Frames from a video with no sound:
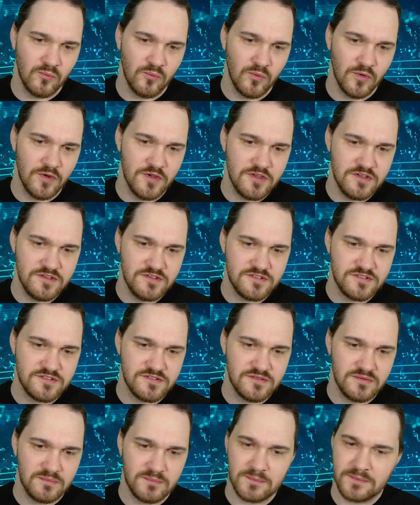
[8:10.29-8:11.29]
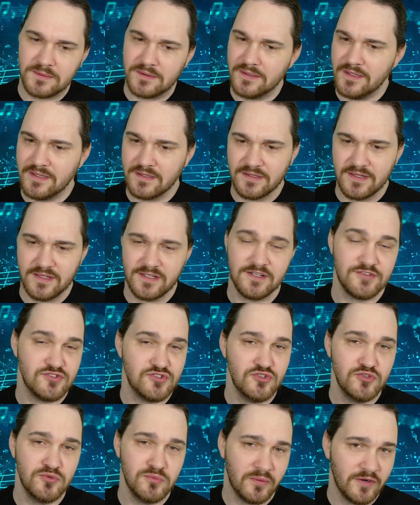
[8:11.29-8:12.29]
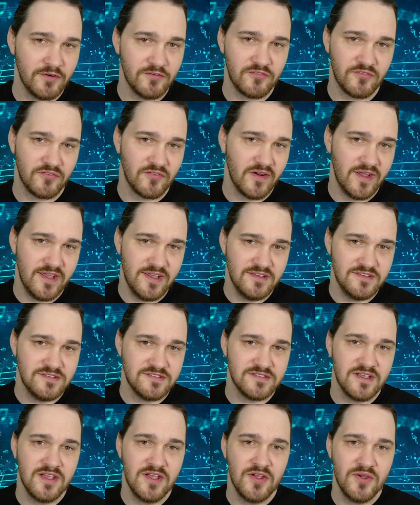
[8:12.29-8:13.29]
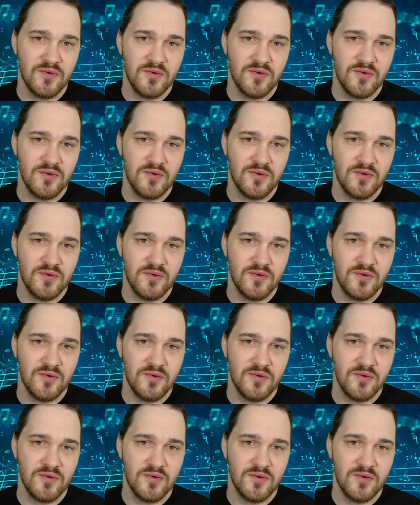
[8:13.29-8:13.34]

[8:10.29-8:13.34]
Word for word: was playing like a two bar phrase